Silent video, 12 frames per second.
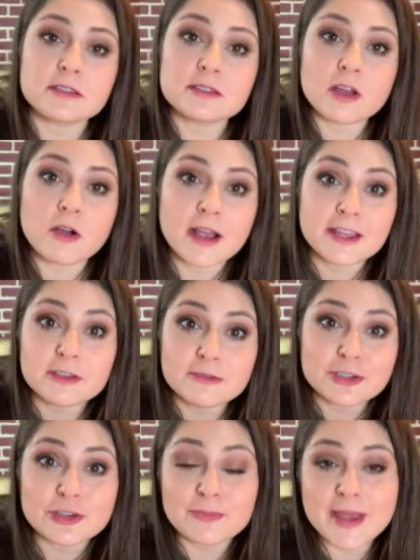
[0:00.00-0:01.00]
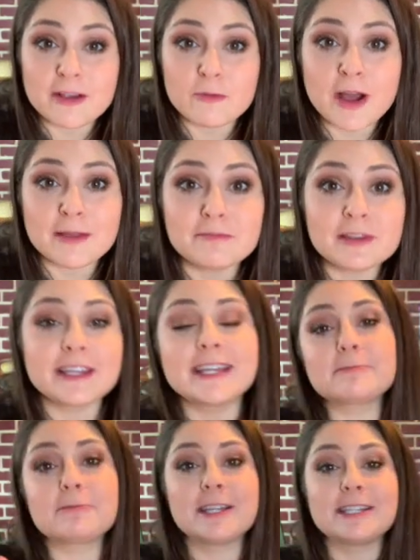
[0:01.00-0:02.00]
So if you do make one,
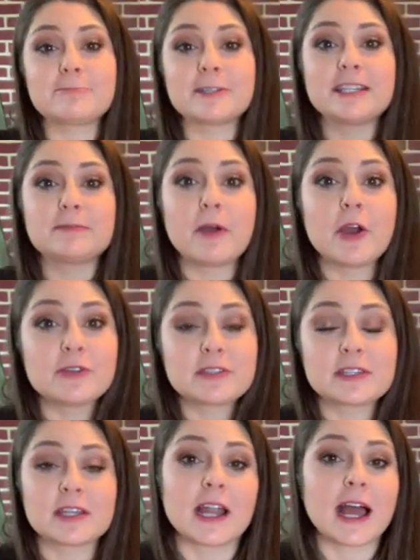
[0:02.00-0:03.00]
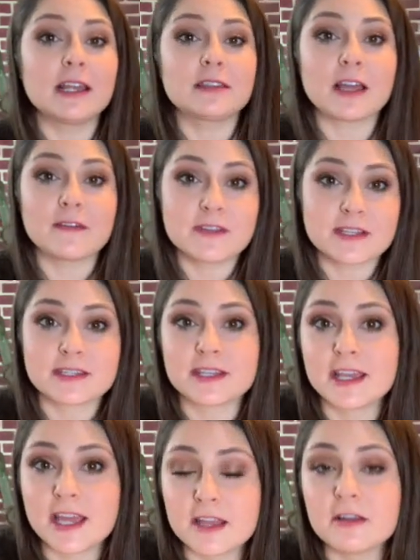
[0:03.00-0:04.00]
please, please, please post it. I'd love to
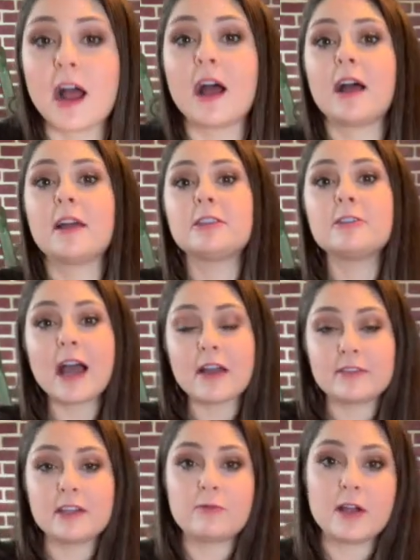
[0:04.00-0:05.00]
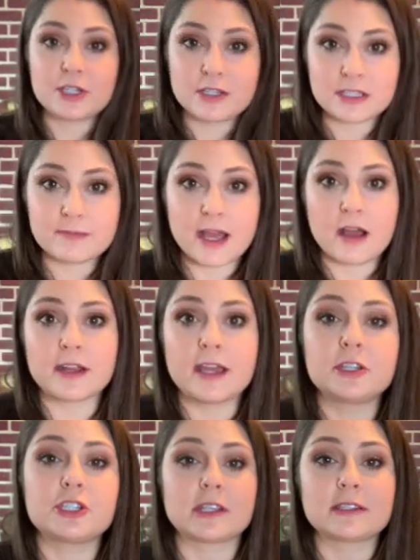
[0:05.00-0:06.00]
see it. If you have any questions about
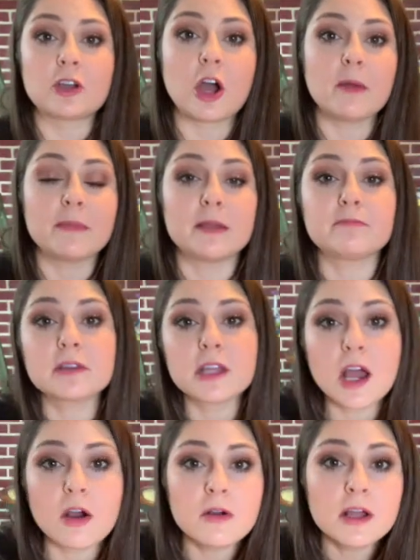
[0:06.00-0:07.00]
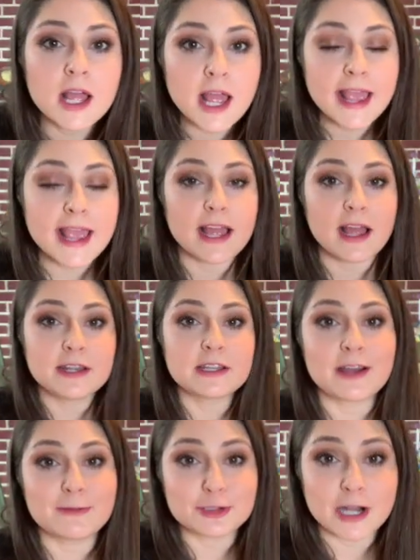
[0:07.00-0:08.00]
it, just comment below and
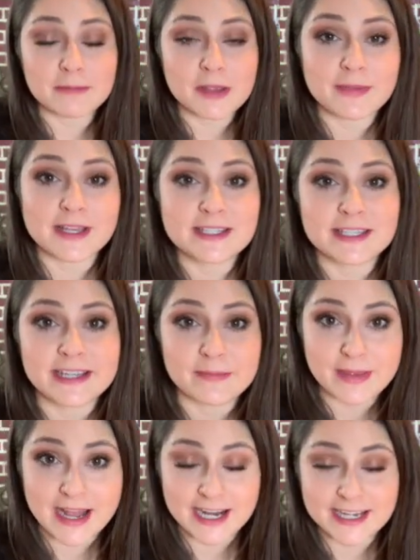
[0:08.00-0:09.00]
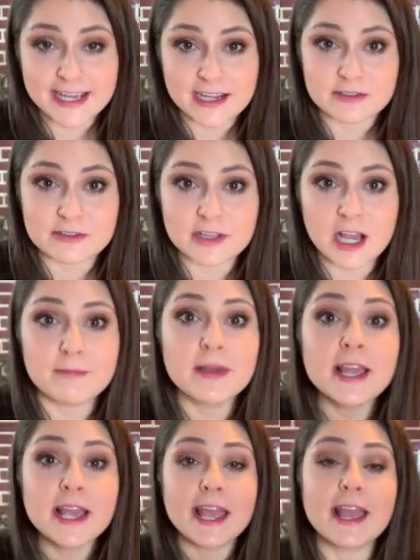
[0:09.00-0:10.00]
I will try my best to get back and answer them.
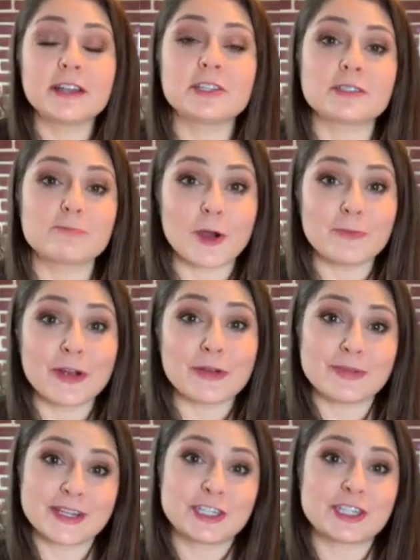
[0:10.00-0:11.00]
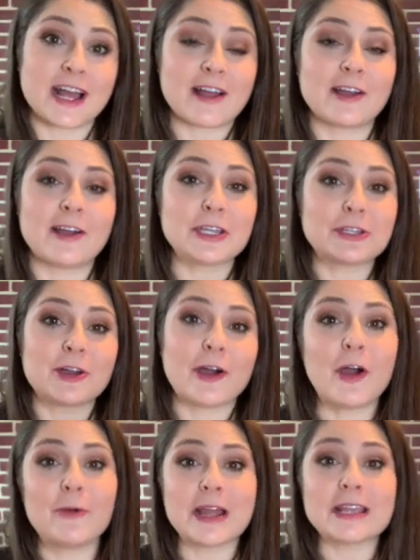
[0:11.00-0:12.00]
And just one more big shout out,
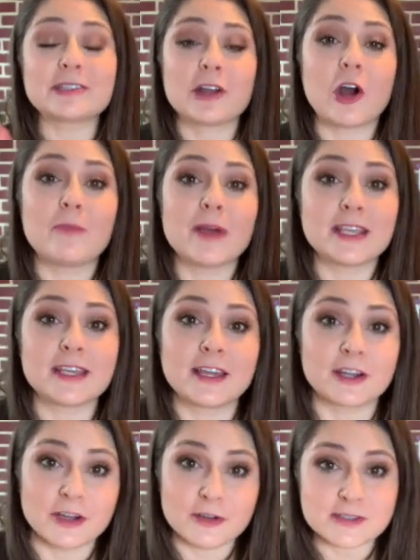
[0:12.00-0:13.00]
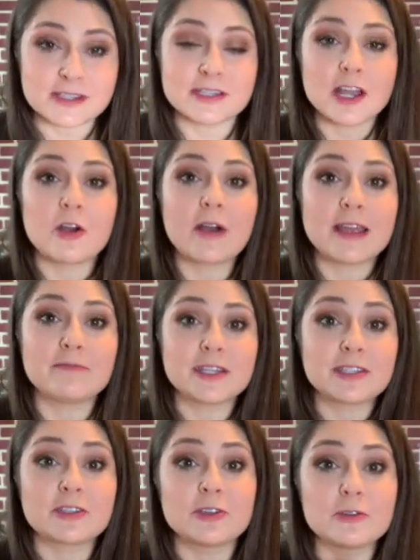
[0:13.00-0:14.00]
always to all my kiddos. I
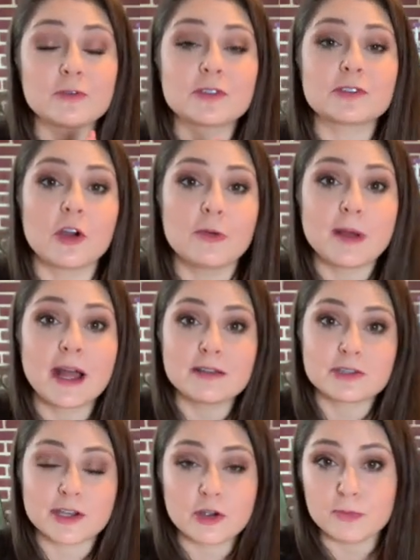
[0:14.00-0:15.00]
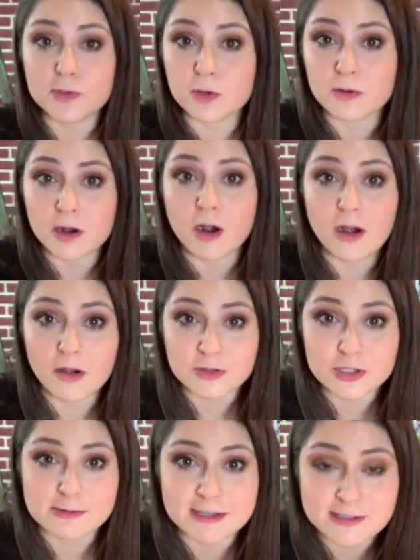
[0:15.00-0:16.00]
miss you so much. I hope you are all
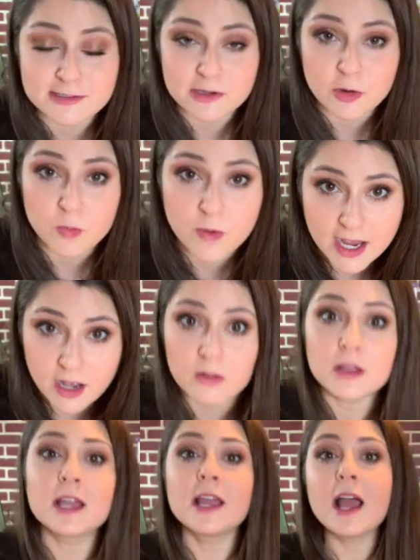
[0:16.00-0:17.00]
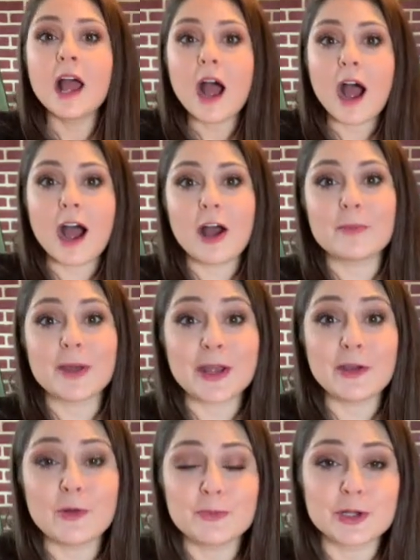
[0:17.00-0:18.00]
doing so well. And I
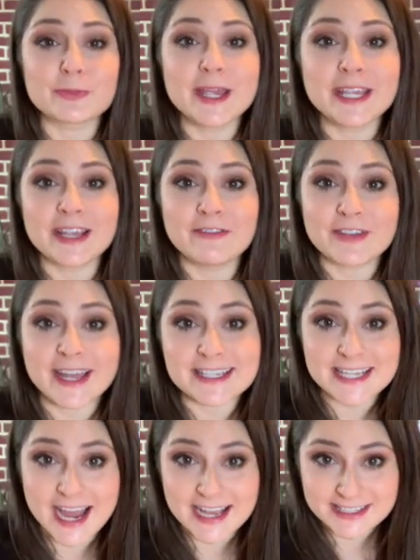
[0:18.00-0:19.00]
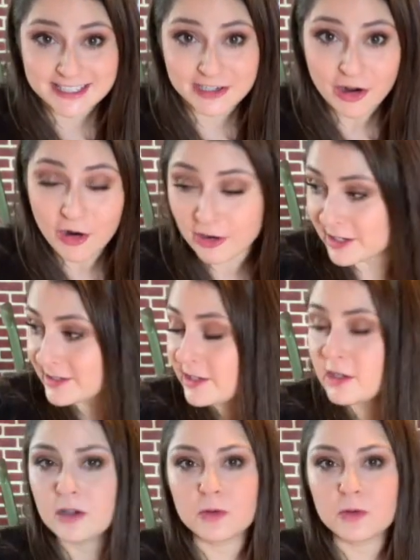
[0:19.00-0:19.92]
hope you're making fantastic art.